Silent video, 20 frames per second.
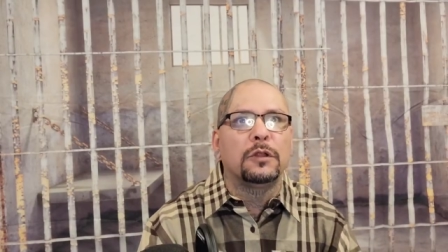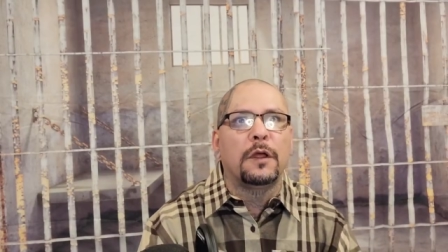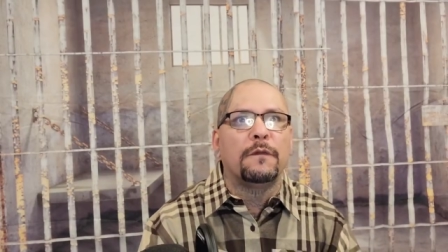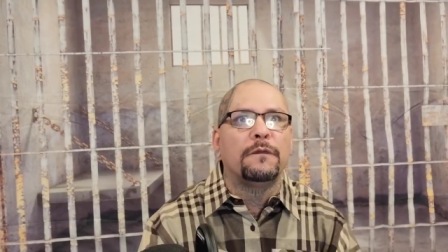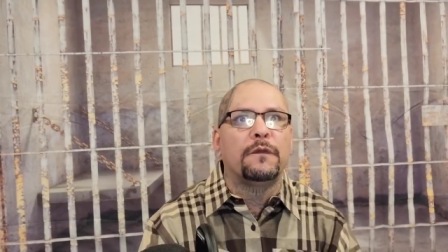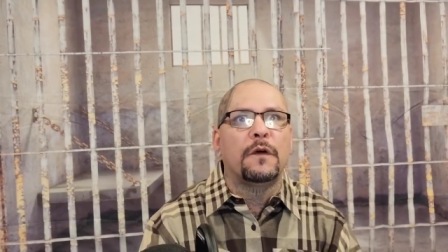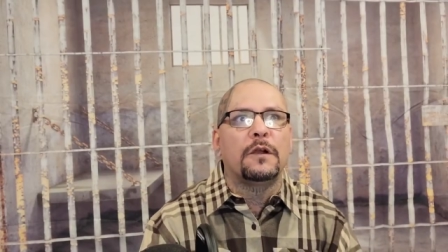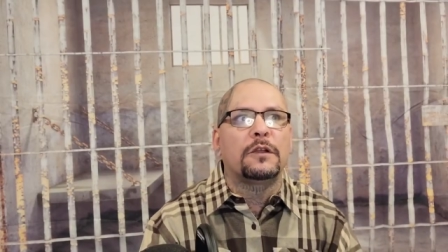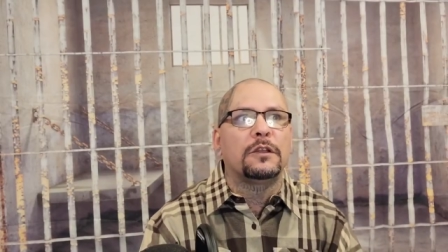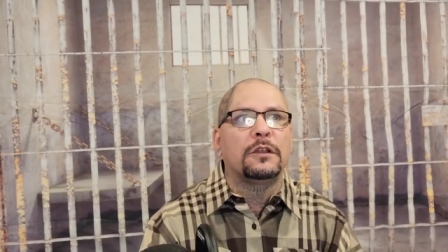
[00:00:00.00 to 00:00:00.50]

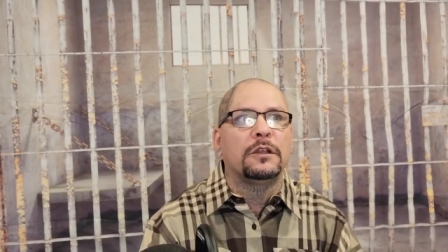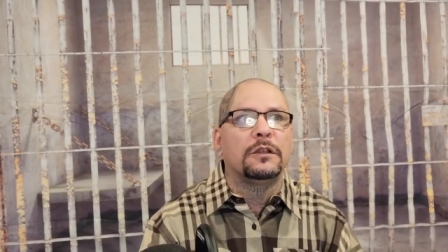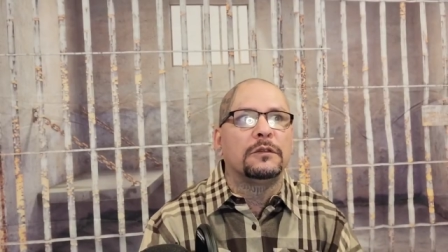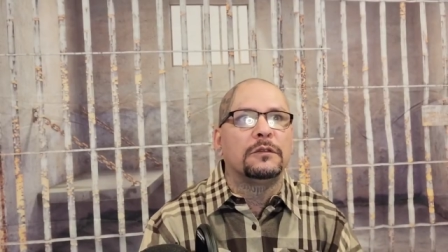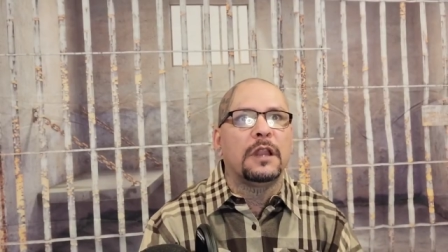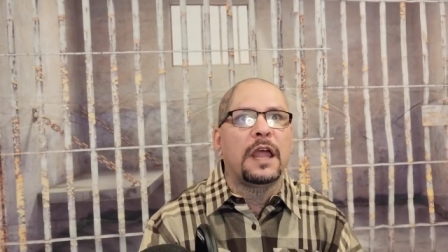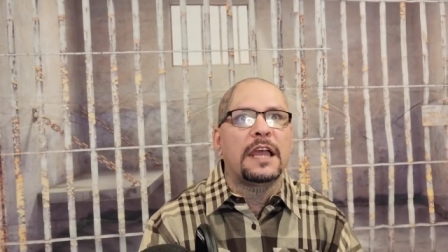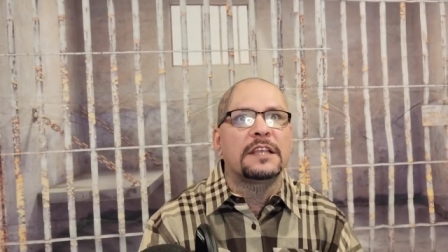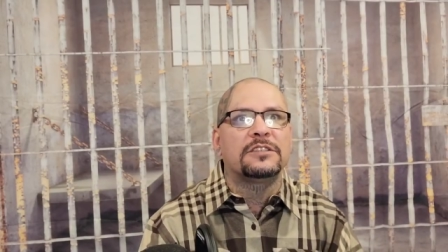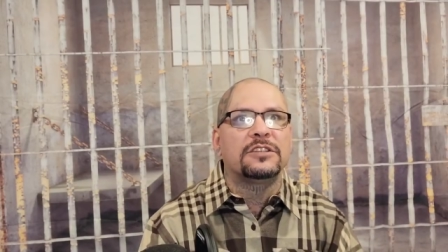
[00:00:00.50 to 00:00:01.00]
that fucking
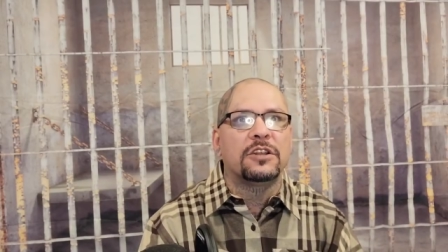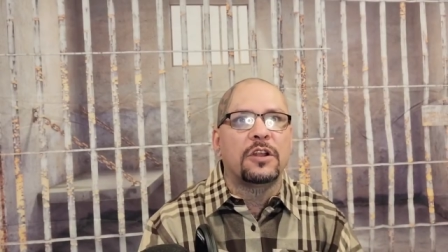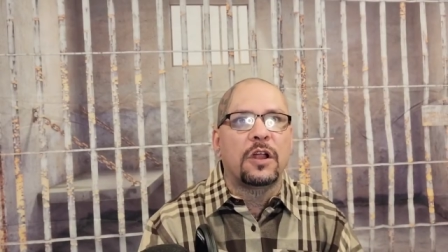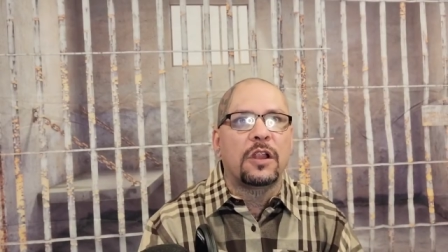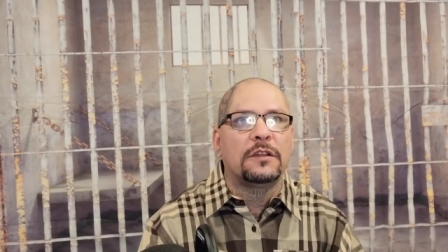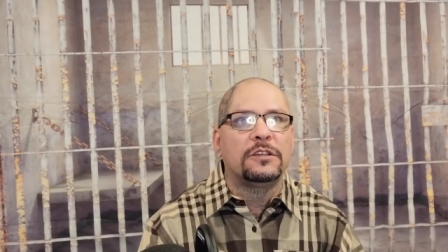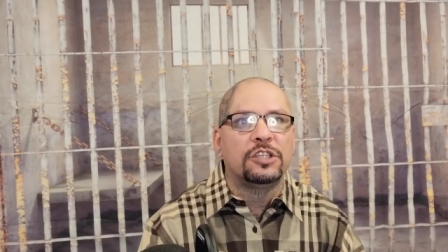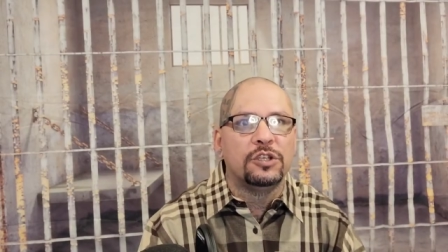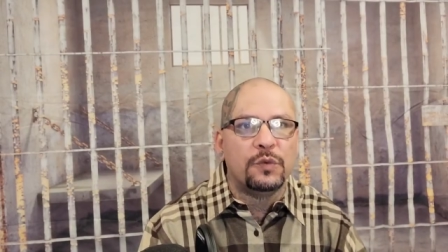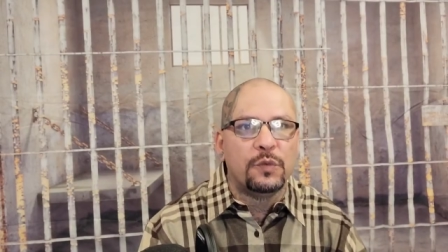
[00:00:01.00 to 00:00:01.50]
lasted
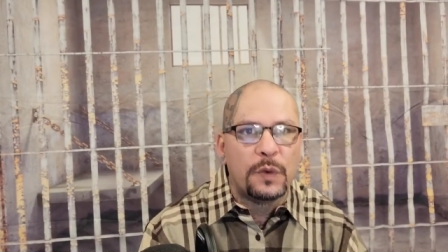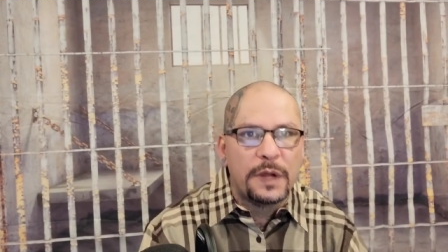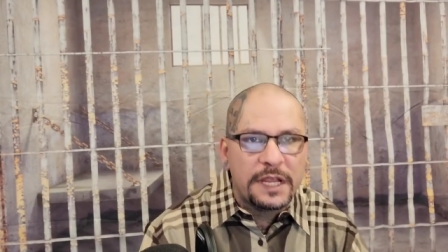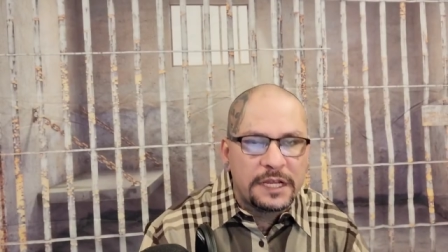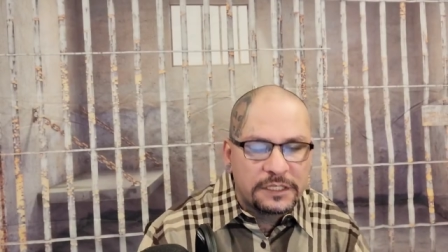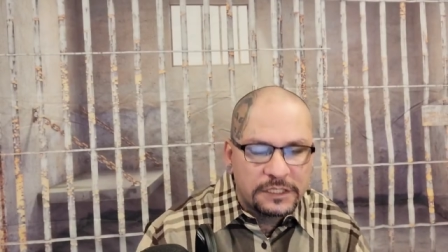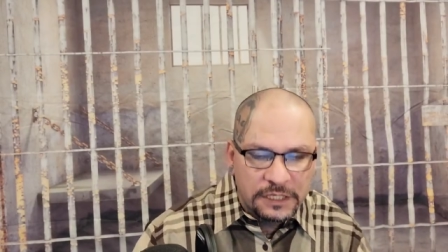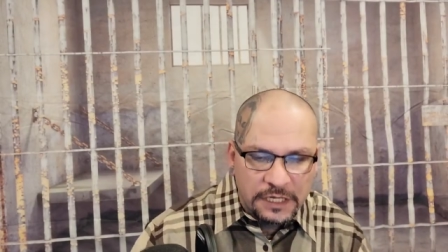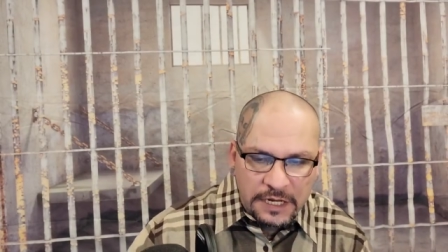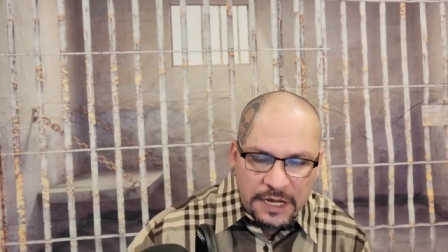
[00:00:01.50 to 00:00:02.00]
all of two
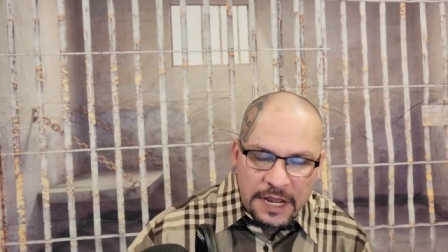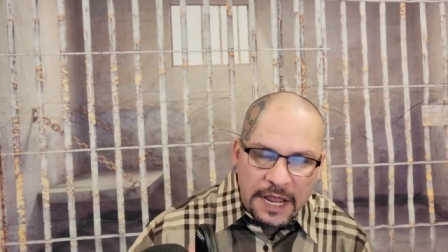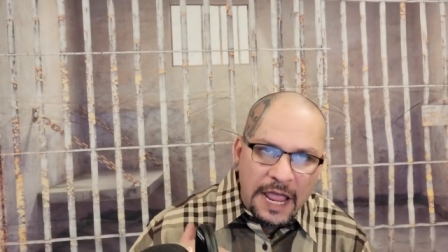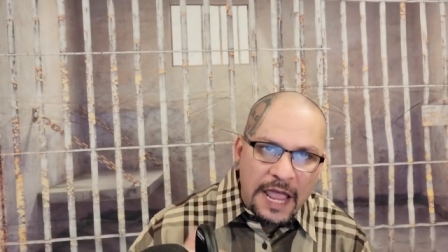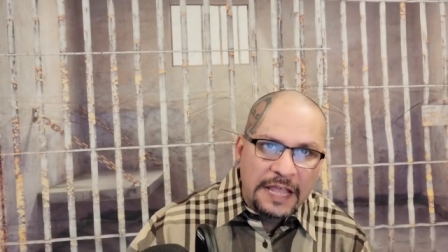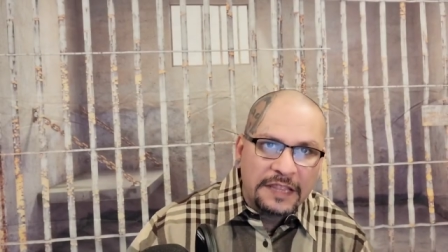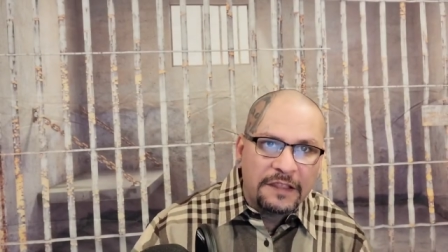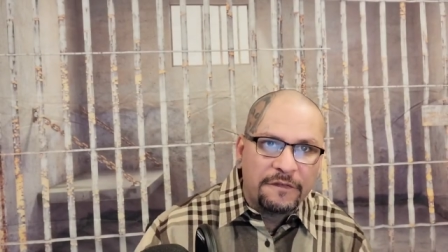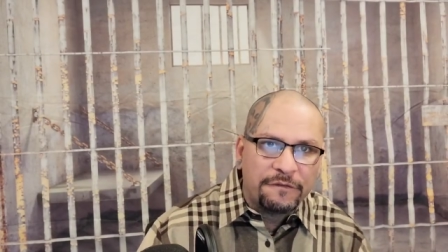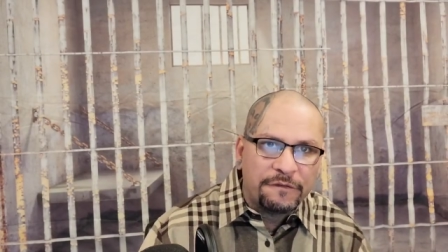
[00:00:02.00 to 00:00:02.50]
weeks
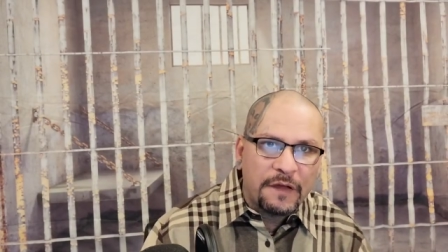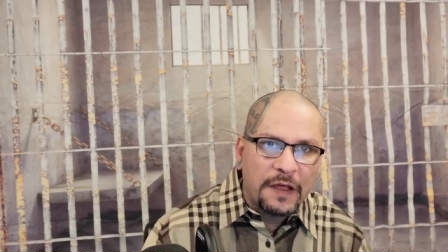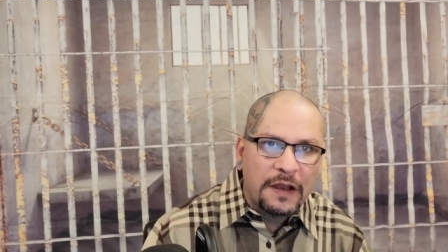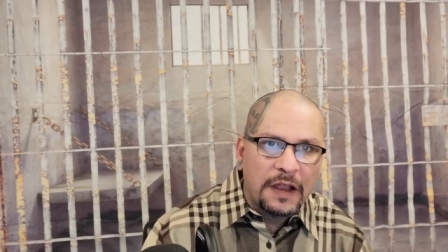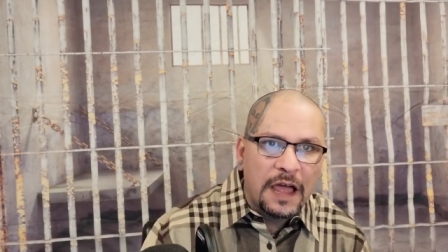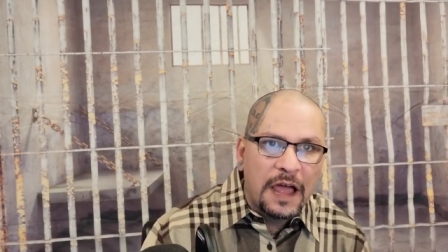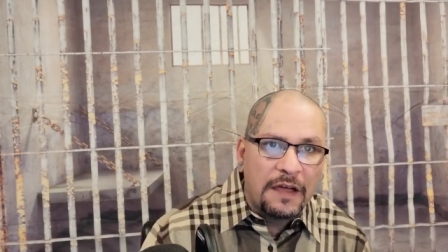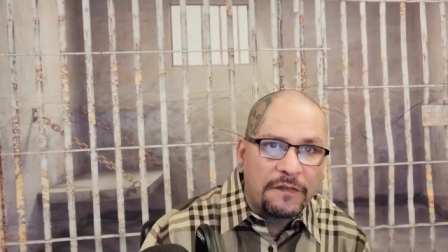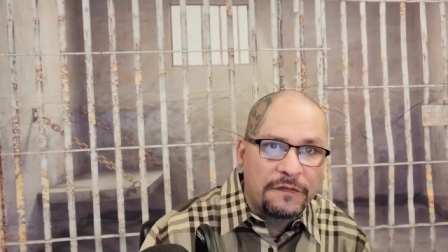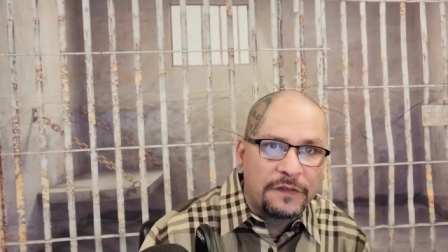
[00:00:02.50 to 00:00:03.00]
and then
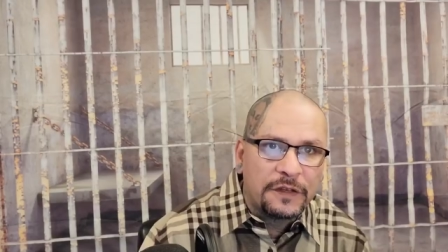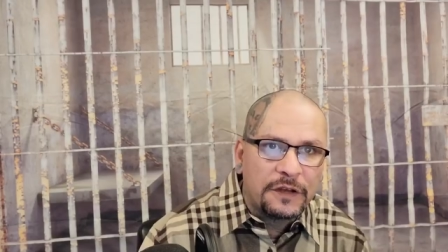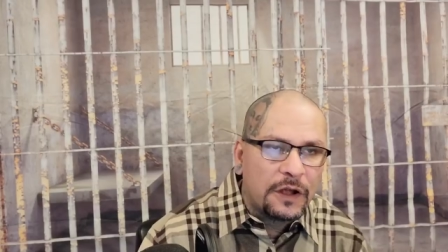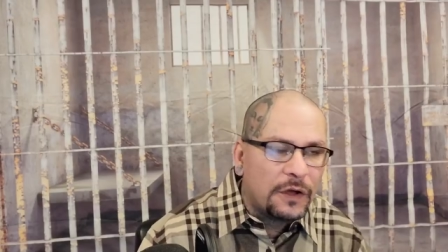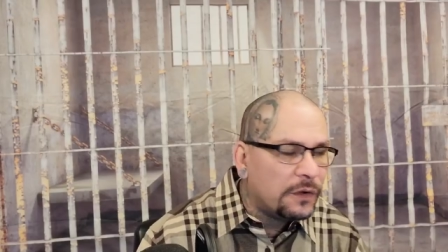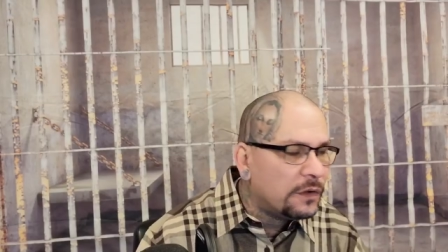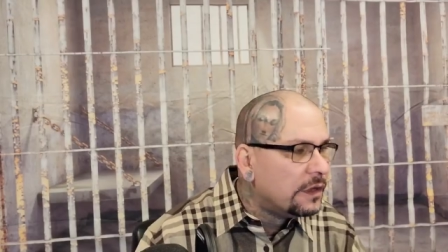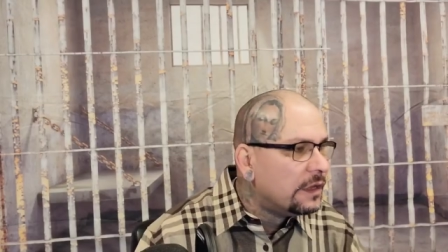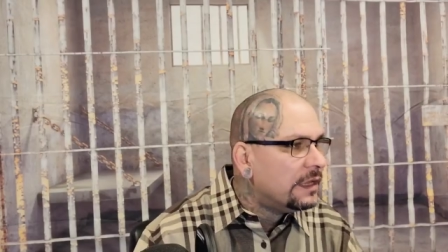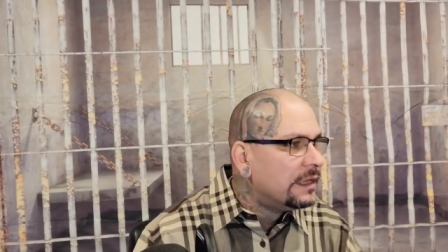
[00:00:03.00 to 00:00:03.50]
fell off, you
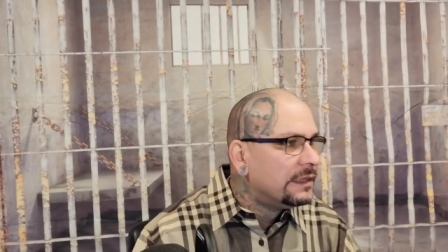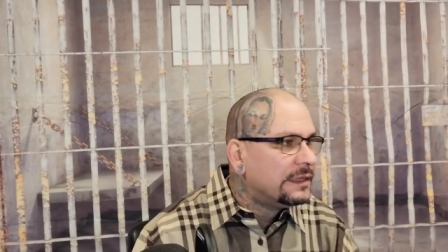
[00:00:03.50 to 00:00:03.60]
know?